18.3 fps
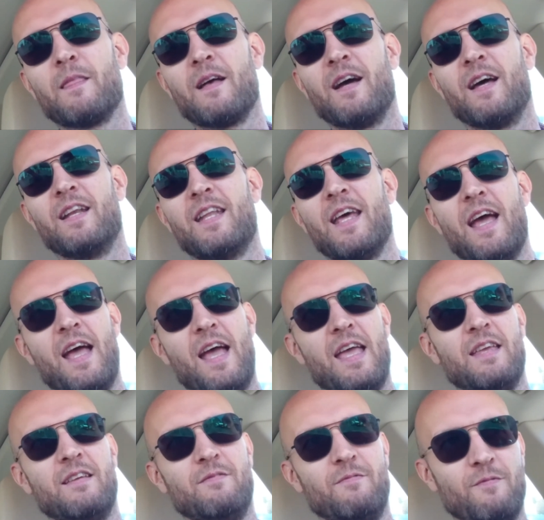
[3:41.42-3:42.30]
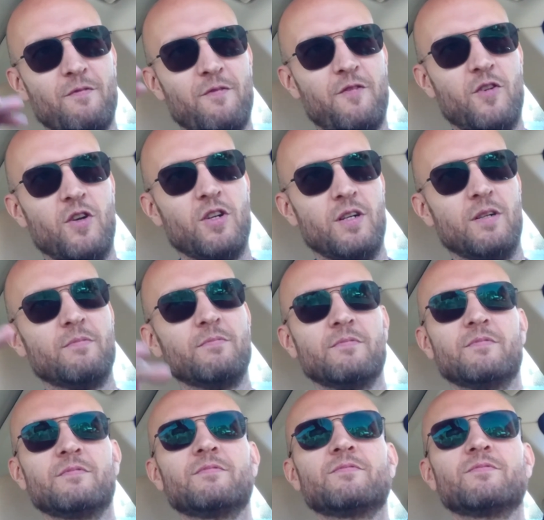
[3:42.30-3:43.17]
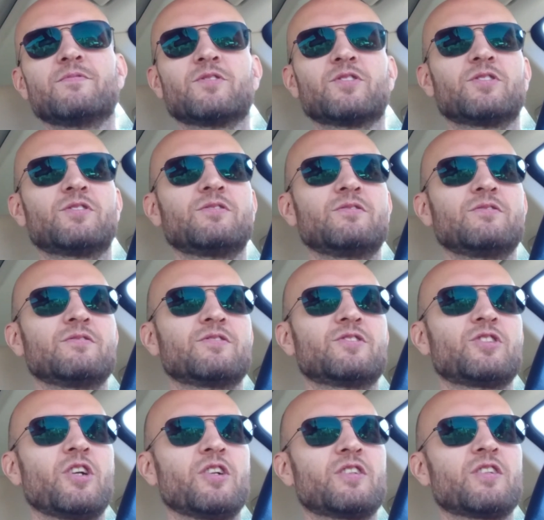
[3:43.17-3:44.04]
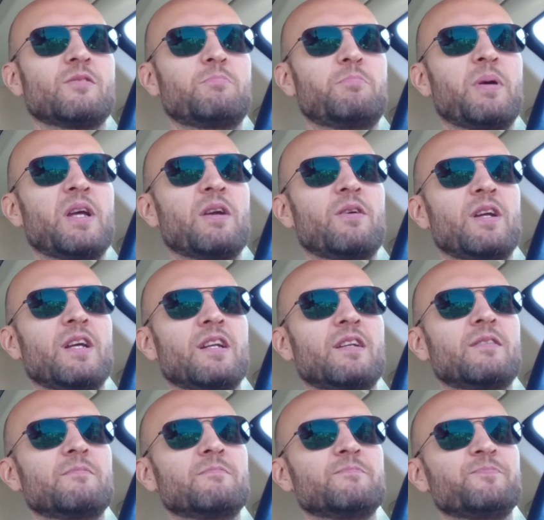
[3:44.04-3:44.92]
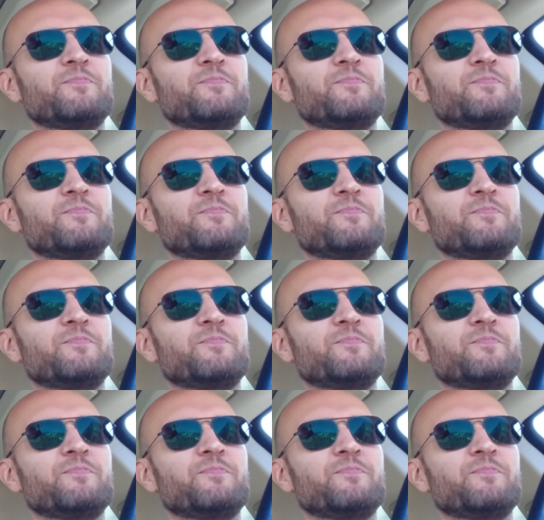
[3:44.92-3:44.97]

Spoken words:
a day for a certain period,